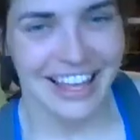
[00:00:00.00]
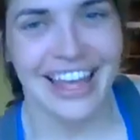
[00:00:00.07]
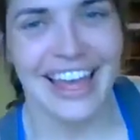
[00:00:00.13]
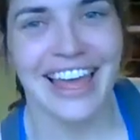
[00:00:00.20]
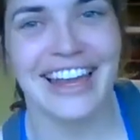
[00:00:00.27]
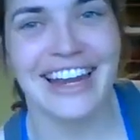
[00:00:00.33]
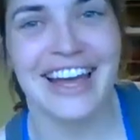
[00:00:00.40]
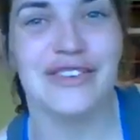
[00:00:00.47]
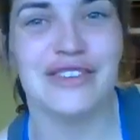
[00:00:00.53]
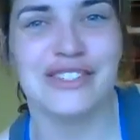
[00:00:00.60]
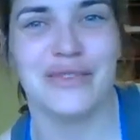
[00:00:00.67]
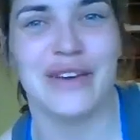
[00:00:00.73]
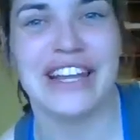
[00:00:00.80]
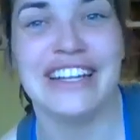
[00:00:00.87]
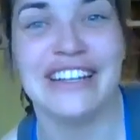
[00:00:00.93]
And I was
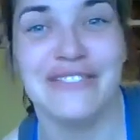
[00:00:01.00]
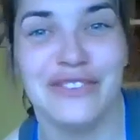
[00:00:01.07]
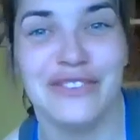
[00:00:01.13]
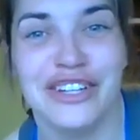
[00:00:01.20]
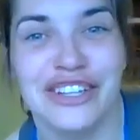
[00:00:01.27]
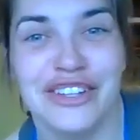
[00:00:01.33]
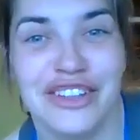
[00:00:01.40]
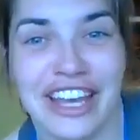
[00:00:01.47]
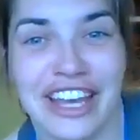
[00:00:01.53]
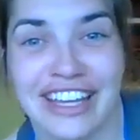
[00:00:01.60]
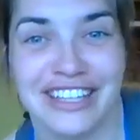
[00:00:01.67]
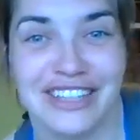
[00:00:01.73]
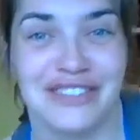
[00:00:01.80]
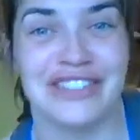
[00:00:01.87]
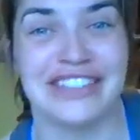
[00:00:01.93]
waiting for you,
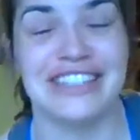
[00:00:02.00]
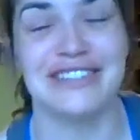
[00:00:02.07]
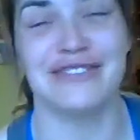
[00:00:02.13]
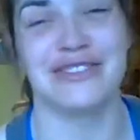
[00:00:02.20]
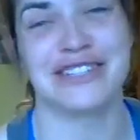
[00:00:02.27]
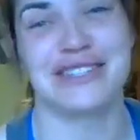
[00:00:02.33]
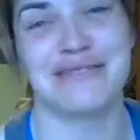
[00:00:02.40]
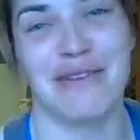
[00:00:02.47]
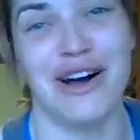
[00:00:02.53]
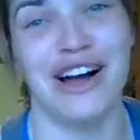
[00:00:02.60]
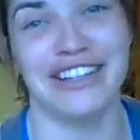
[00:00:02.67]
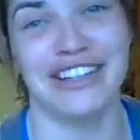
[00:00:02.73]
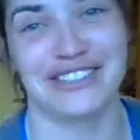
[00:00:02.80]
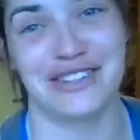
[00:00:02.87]
like you didn't respond,